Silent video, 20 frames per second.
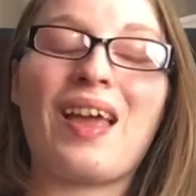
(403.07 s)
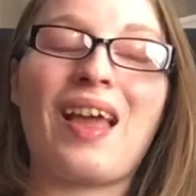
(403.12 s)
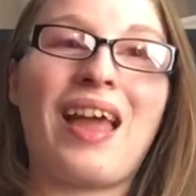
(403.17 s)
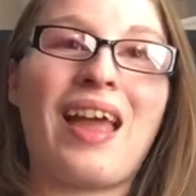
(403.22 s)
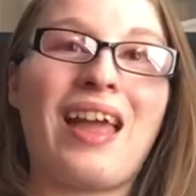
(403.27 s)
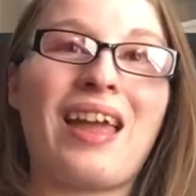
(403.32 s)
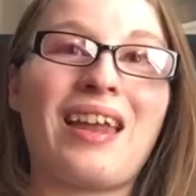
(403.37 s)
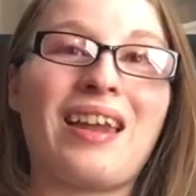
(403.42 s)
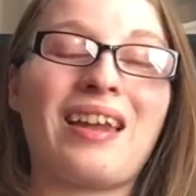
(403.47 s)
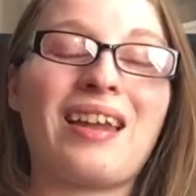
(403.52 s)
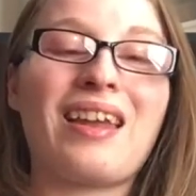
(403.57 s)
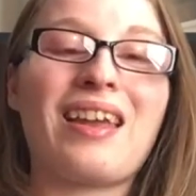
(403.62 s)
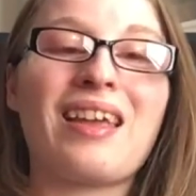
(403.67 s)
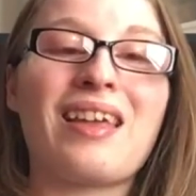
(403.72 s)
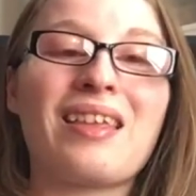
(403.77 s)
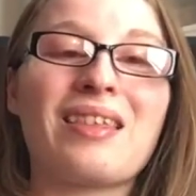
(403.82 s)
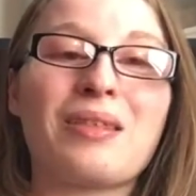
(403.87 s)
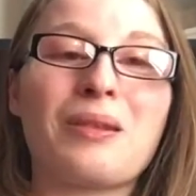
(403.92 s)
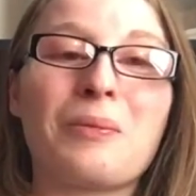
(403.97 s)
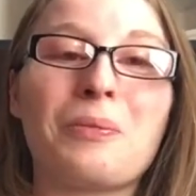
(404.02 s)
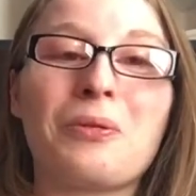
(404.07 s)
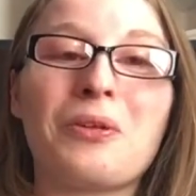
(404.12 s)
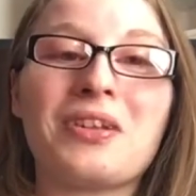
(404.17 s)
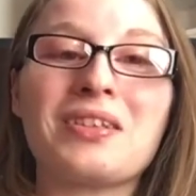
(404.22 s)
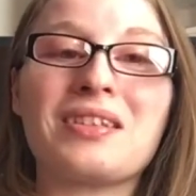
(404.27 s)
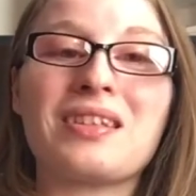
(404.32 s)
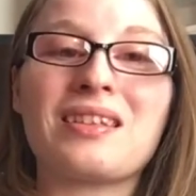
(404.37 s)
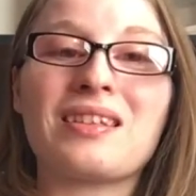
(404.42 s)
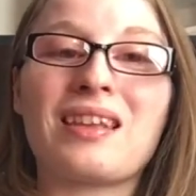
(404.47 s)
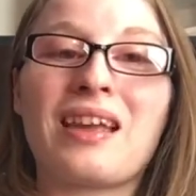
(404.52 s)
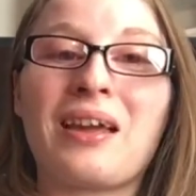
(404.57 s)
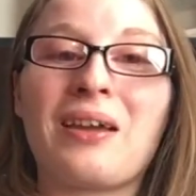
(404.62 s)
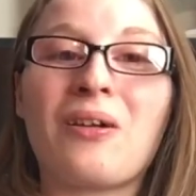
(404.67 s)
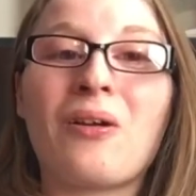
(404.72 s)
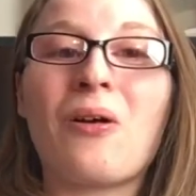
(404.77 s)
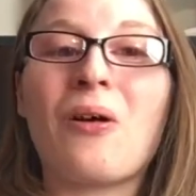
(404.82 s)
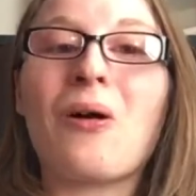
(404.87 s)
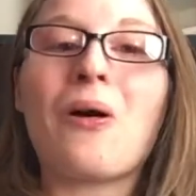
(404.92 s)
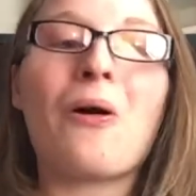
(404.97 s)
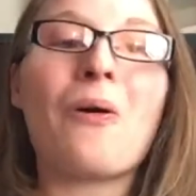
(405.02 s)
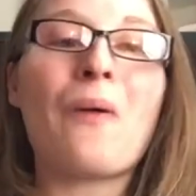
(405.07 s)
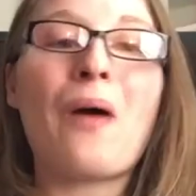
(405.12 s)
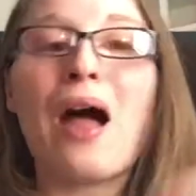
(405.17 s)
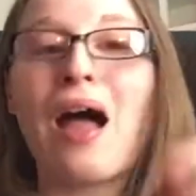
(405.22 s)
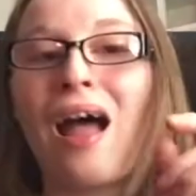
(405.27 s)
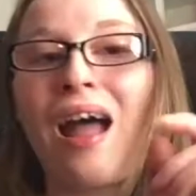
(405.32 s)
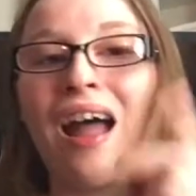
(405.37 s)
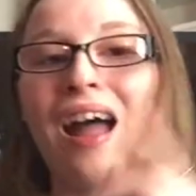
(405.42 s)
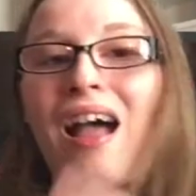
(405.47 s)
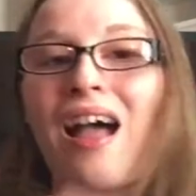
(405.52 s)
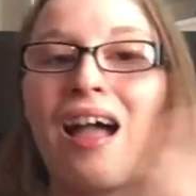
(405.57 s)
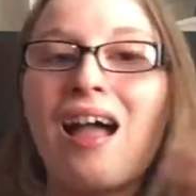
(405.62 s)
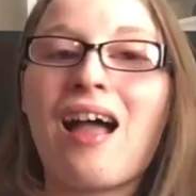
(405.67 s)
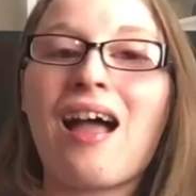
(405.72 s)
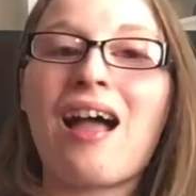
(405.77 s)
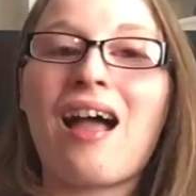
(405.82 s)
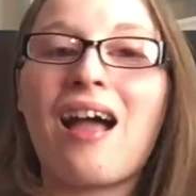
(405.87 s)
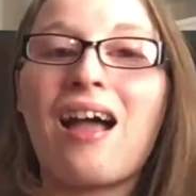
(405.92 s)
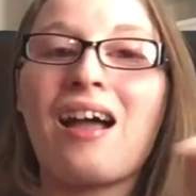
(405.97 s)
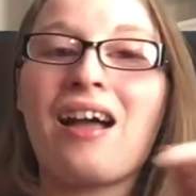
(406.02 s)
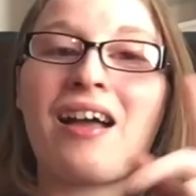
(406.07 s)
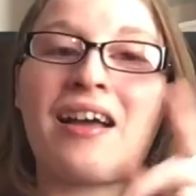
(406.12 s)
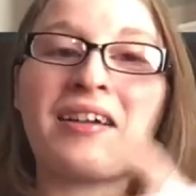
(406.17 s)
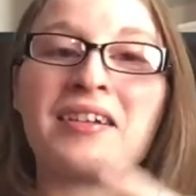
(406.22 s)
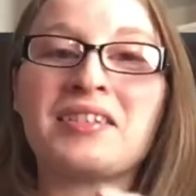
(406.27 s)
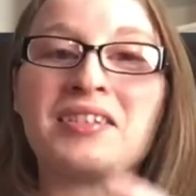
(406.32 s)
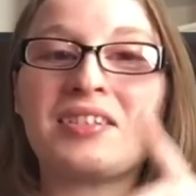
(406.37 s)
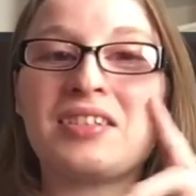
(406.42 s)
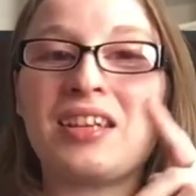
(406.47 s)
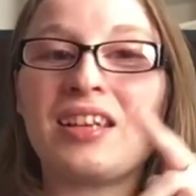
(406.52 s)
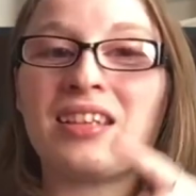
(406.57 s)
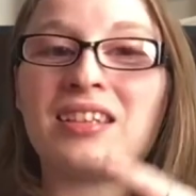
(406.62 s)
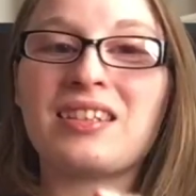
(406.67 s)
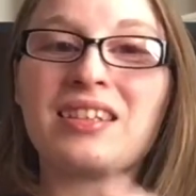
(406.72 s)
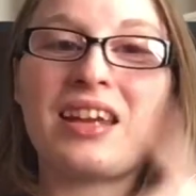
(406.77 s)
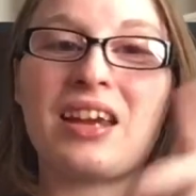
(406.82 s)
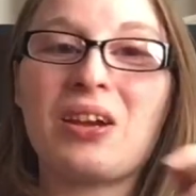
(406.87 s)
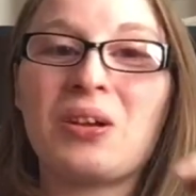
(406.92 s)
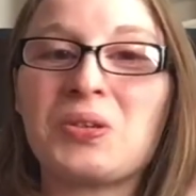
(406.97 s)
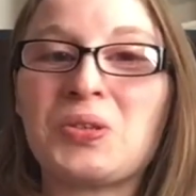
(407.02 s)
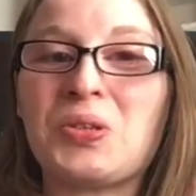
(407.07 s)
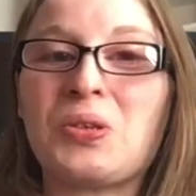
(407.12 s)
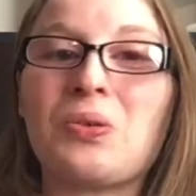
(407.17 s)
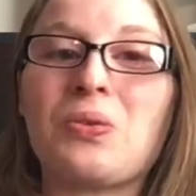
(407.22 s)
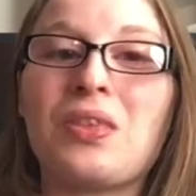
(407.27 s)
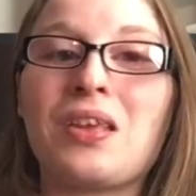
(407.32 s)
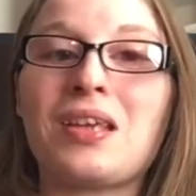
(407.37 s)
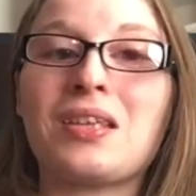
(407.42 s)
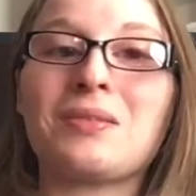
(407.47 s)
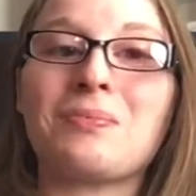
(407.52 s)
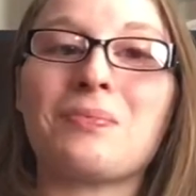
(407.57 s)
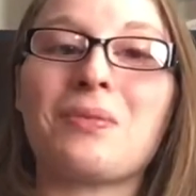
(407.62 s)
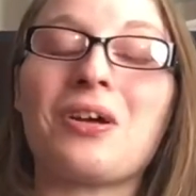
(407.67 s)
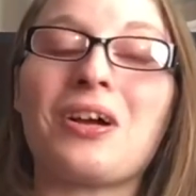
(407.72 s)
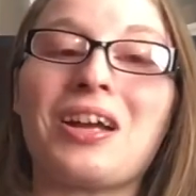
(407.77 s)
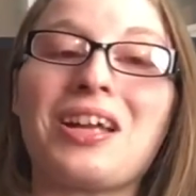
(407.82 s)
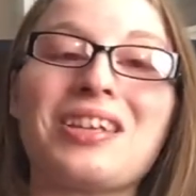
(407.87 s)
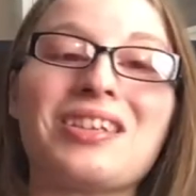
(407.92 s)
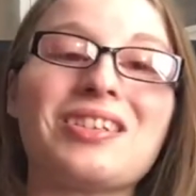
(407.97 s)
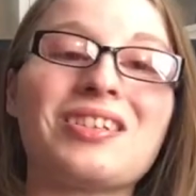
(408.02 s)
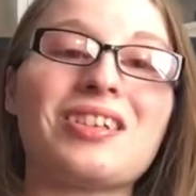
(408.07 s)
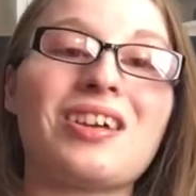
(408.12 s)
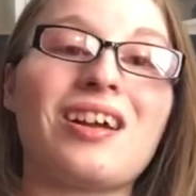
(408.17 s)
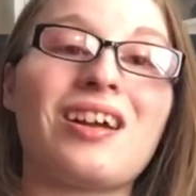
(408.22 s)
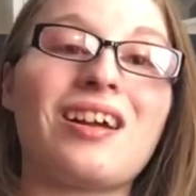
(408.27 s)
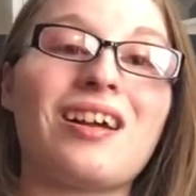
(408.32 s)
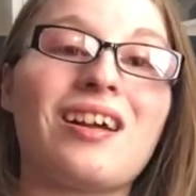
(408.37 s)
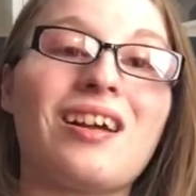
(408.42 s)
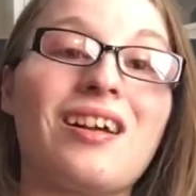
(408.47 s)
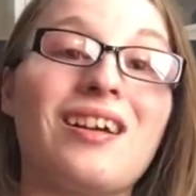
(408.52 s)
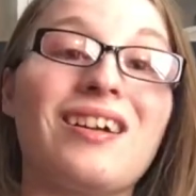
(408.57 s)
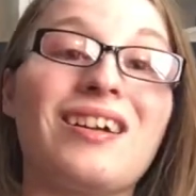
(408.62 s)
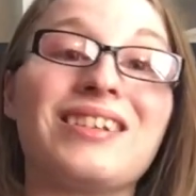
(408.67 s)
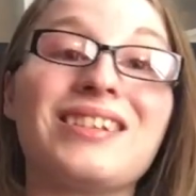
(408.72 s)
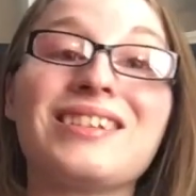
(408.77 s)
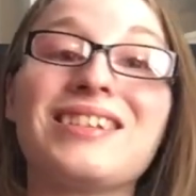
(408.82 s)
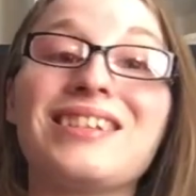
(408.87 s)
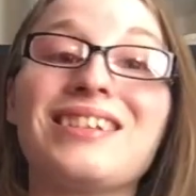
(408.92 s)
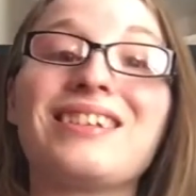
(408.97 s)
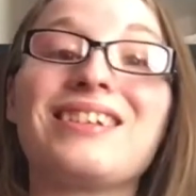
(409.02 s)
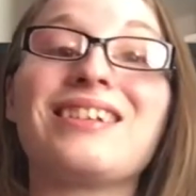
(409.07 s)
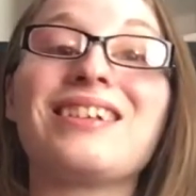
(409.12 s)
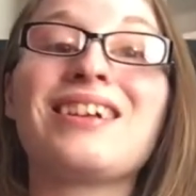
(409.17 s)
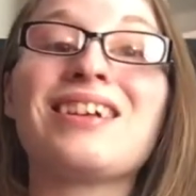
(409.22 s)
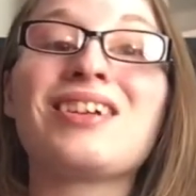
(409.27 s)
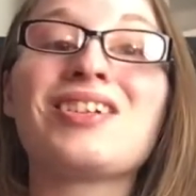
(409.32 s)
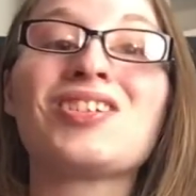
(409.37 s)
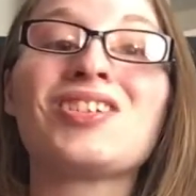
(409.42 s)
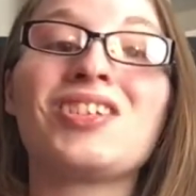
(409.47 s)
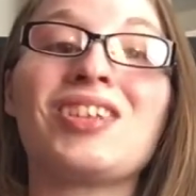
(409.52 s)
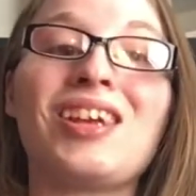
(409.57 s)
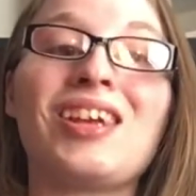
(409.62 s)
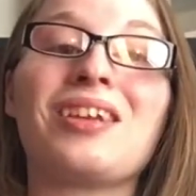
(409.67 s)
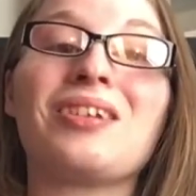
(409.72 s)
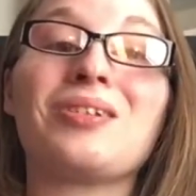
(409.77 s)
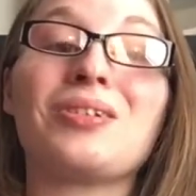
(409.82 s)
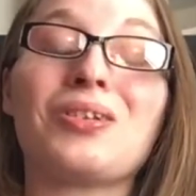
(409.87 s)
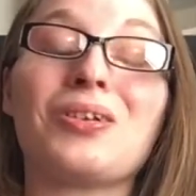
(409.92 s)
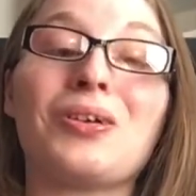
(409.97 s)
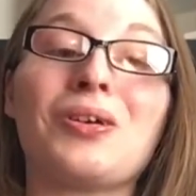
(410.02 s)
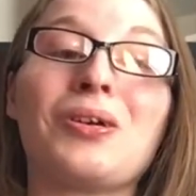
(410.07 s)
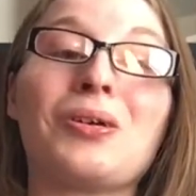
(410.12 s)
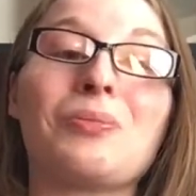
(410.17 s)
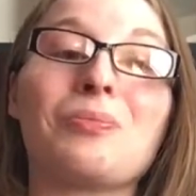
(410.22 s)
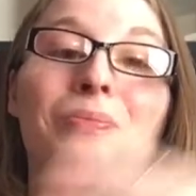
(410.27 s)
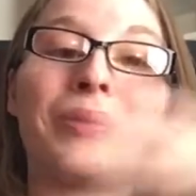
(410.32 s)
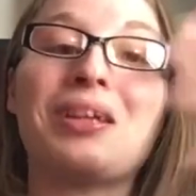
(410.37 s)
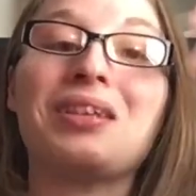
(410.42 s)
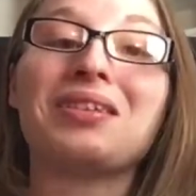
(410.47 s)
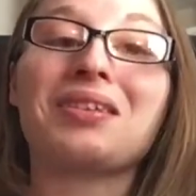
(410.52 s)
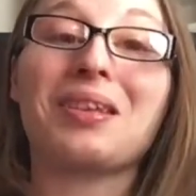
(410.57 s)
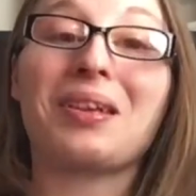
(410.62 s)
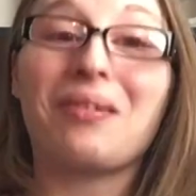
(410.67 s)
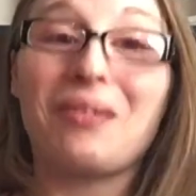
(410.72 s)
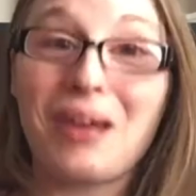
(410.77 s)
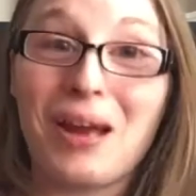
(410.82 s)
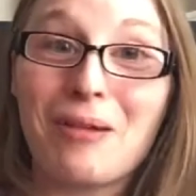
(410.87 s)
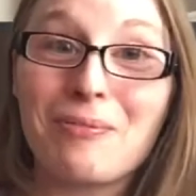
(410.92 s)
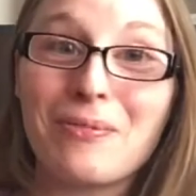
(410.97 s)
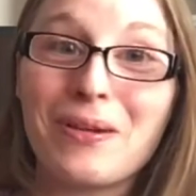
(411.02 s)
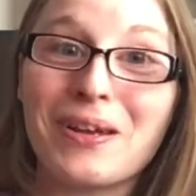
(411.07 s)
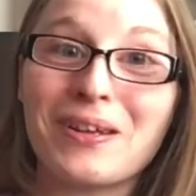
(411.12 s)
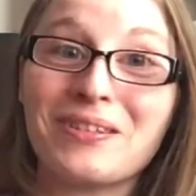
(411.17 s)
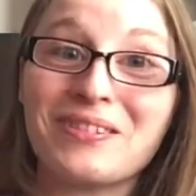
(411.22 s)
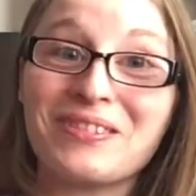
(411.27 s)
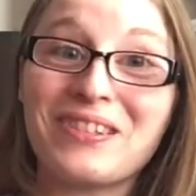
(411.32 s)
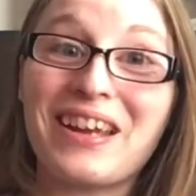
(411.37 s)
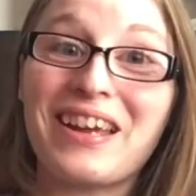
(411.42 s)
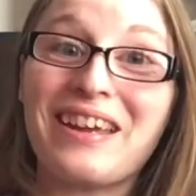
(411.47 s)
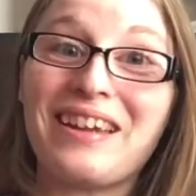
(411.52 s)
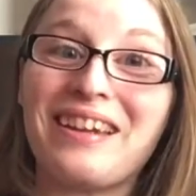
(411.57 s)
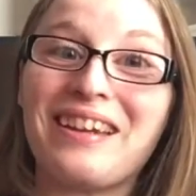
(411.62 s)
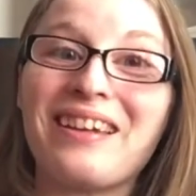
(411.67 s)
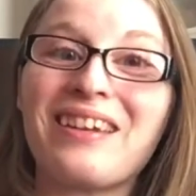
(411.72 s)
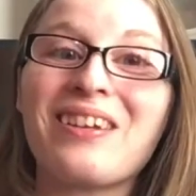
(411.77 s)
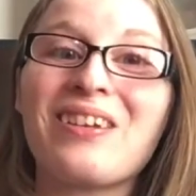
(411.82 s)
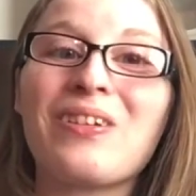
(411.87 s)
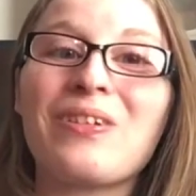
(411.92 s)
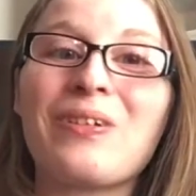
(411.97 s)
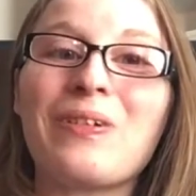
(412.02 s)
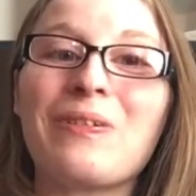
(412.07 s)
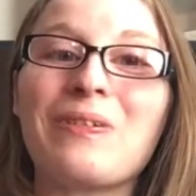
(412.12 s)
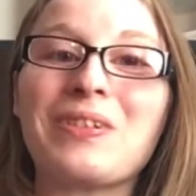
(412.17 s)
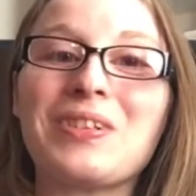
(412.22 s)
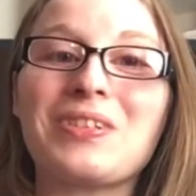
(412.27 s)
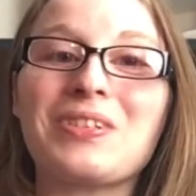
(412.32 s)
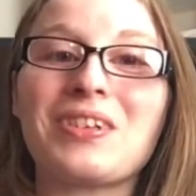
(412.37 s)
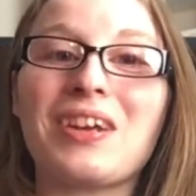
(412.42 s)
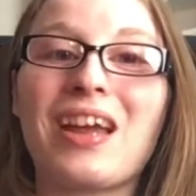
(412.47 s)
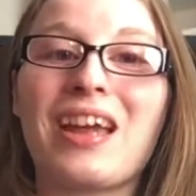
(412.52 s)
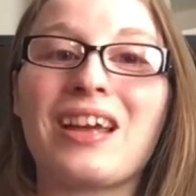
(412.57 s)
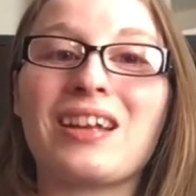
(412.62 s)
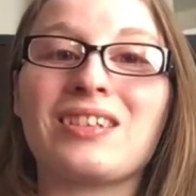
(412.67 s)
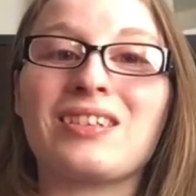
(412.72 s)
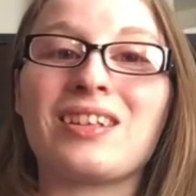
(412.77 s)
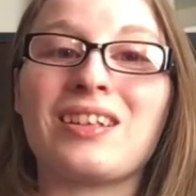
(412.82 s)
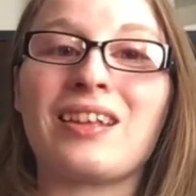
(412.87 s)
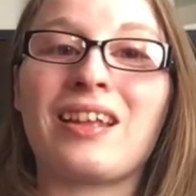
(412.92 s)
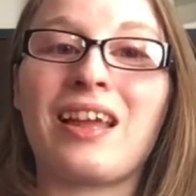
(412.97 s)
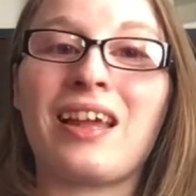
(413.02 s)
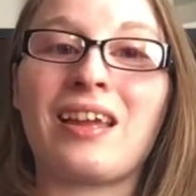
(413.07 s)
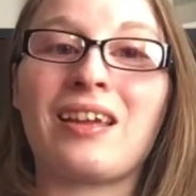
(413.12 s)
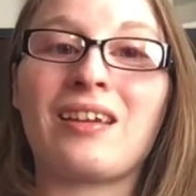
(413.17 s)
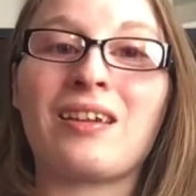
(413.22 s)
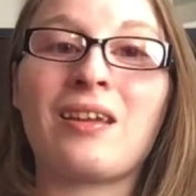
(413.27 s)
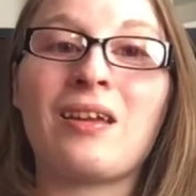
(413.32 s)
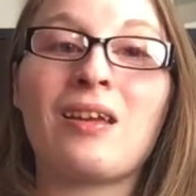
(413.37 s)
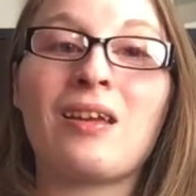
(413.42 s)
And the prince is like, oh, ha, ha, ha, ha, she scares you this much, until she in turn beats the crap out of Rin, who was trying to like